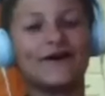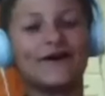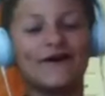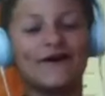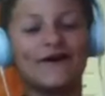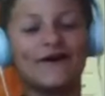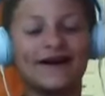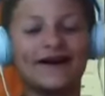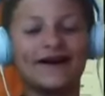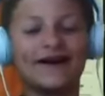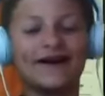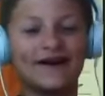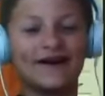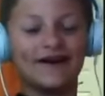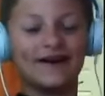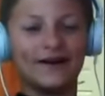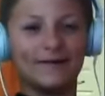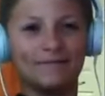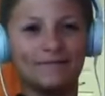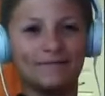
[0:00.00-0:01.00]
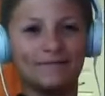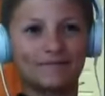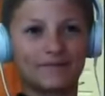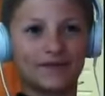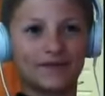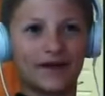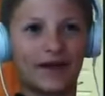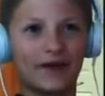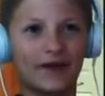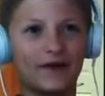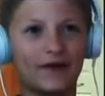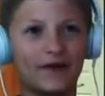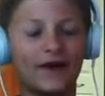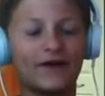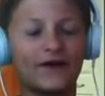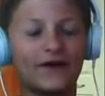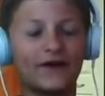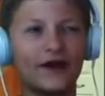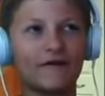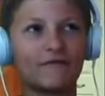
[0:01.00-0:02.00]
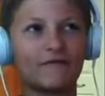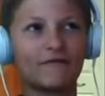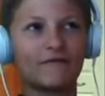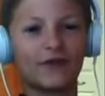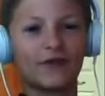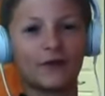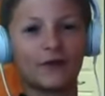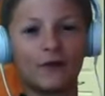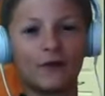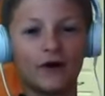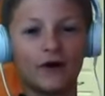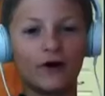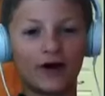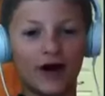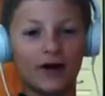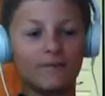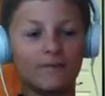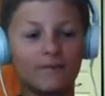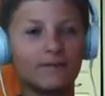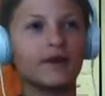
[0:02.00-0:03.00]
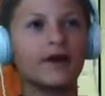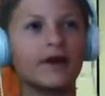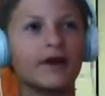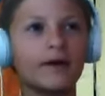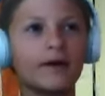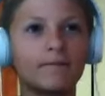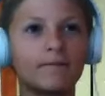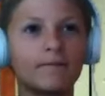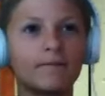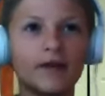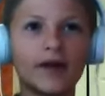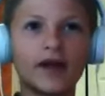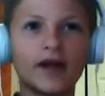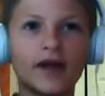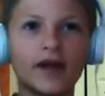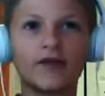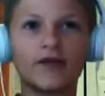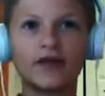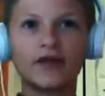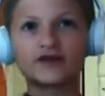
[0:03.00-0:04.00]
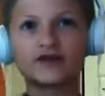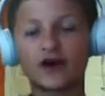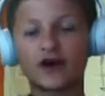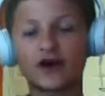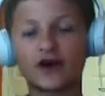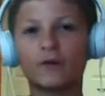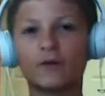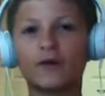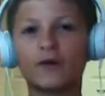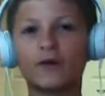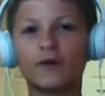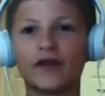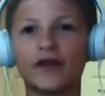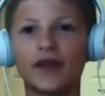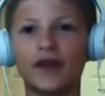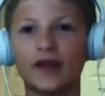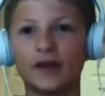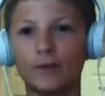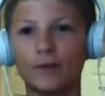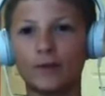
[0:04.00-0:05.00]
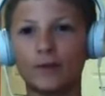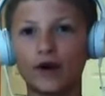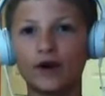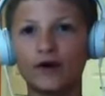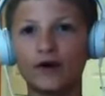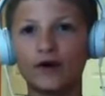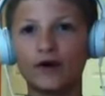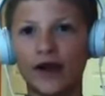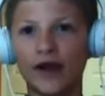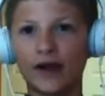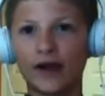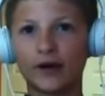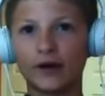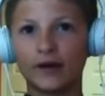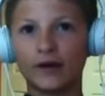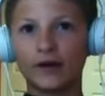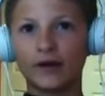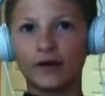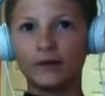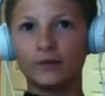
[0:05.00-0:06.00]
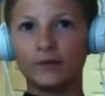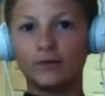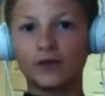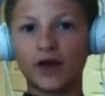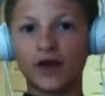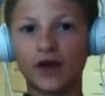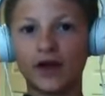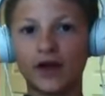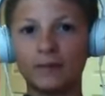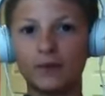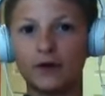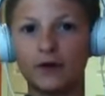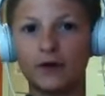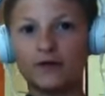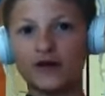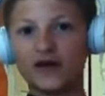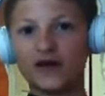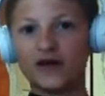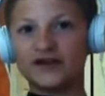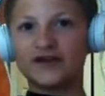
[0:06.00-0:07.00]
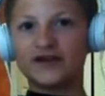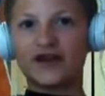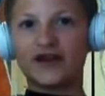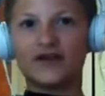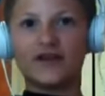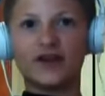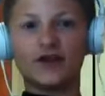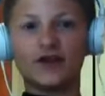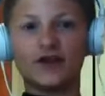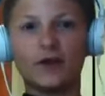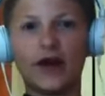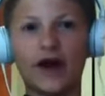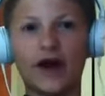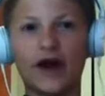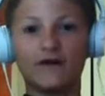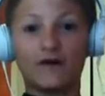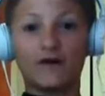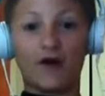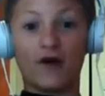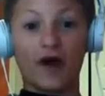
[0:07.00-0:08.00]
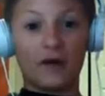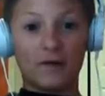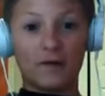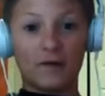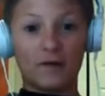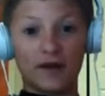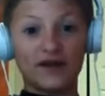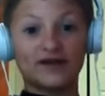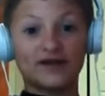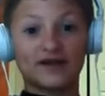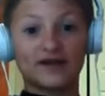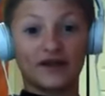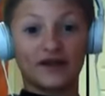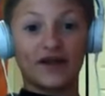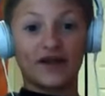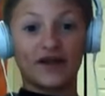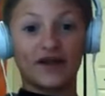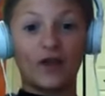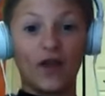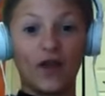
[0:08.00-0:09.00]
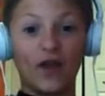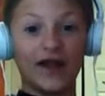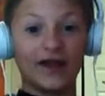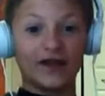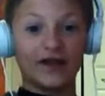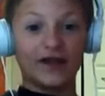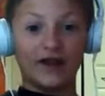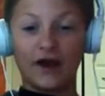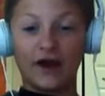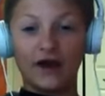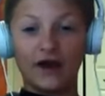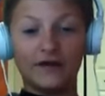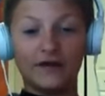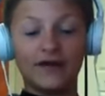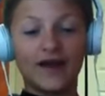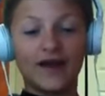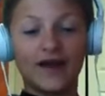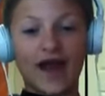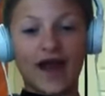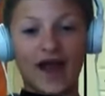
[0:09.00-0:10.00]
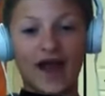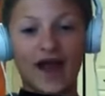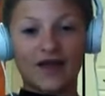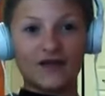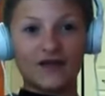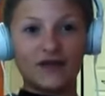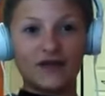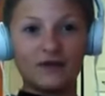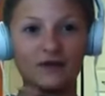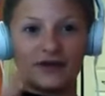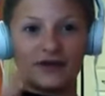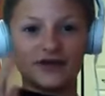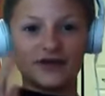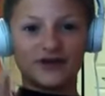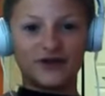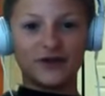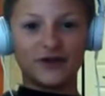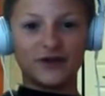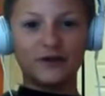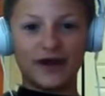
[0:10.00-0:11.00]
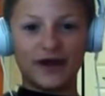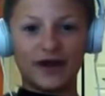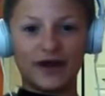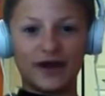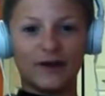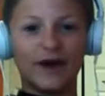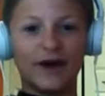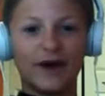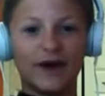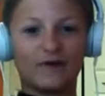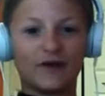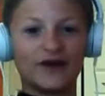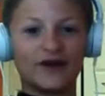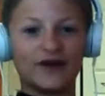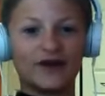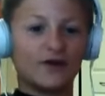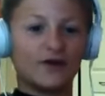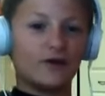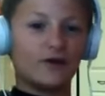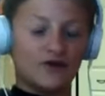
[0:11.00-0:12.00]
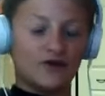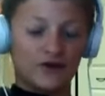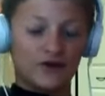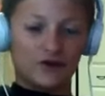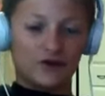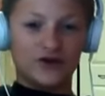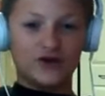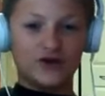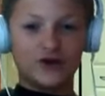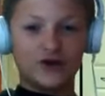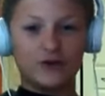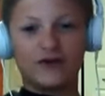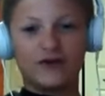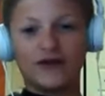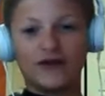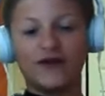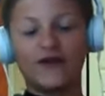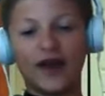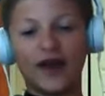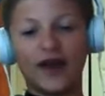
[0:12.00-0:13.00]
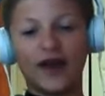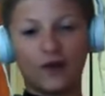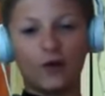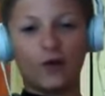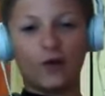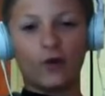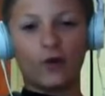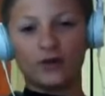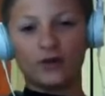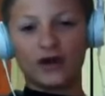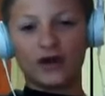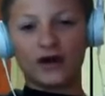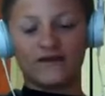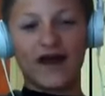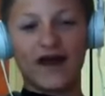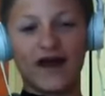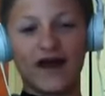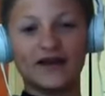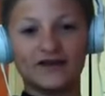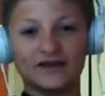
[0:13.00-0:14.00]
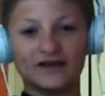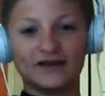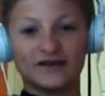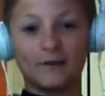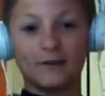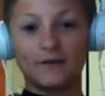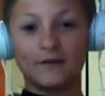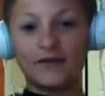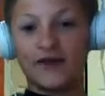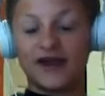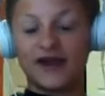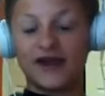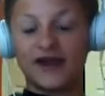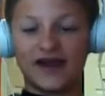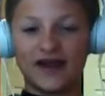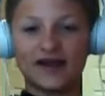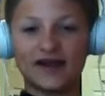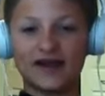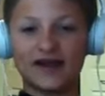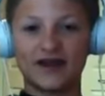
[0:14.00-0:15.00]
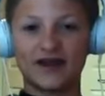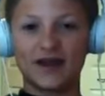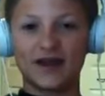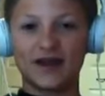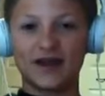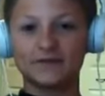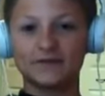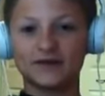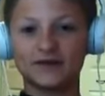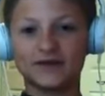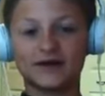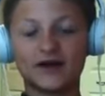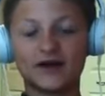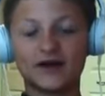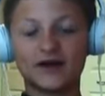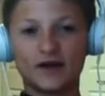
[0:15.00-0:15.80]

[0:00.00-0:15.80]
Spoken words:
all right. And I think I've got the wrong game, but they started with the real, like, you'd play movies, and then you'd have basically a light gun, and then you would shoot it whenever it told you to shoot, and then they incorporated that into some of the NES games,